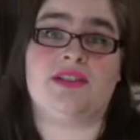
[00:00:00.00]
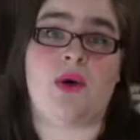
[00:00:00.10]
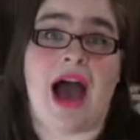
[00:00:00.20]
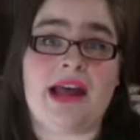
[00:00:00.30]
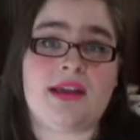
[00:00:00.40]

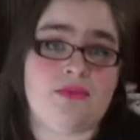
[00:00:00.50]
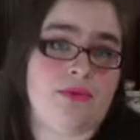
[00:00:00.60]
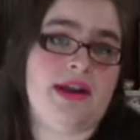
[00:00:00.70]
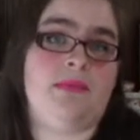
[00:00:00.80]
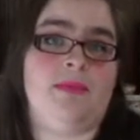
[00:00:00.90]
So I love
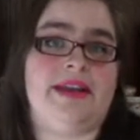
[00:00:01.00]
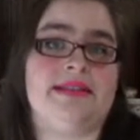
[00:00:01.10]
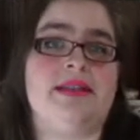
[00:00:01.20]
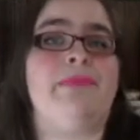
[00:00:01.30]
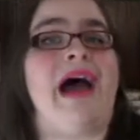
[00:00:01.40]
reading
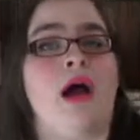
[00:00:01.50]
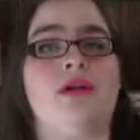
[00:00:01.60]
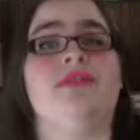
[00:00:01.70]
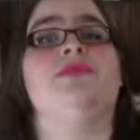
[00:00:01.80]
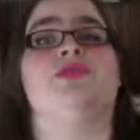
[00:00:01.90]
because the
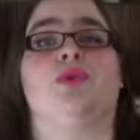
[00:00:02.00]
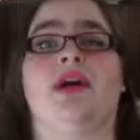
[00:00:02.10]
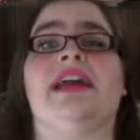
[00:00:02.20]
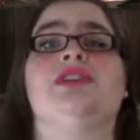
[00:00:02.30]
power of story